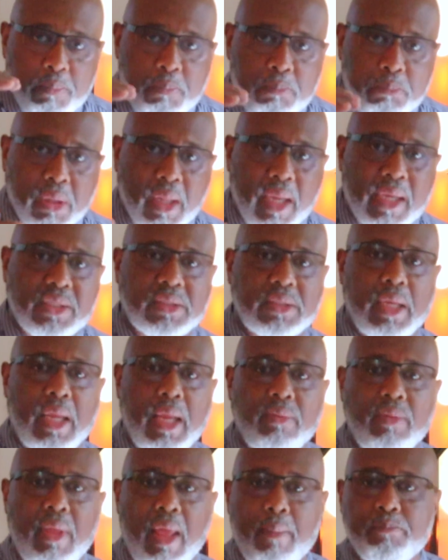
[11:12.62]
placed
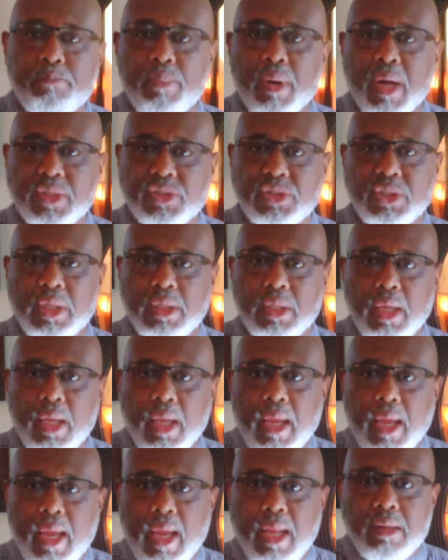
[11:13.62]
in that budget,
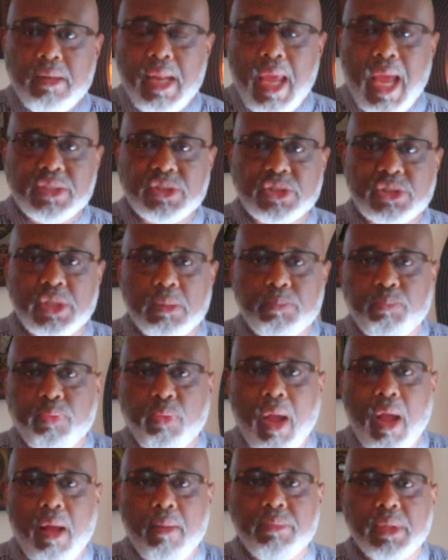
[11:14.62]
and that should
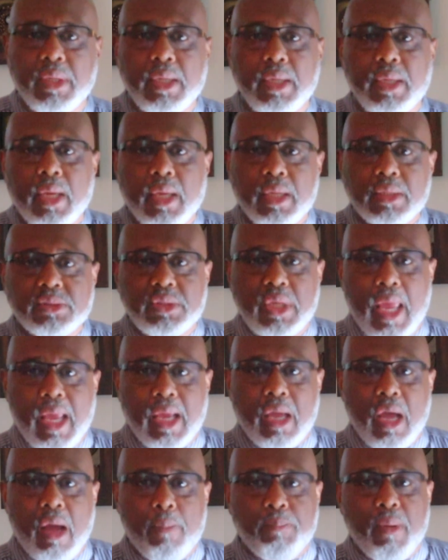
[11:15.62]
probably
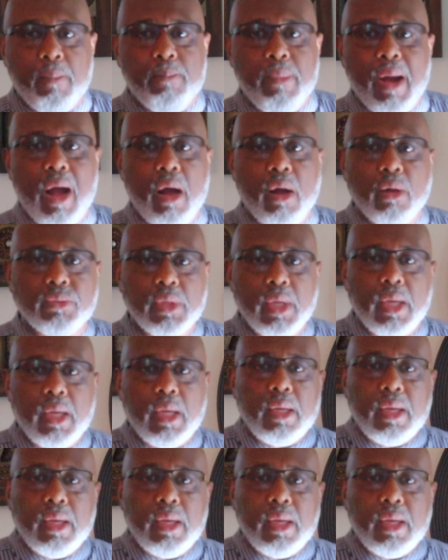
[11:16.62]
take up about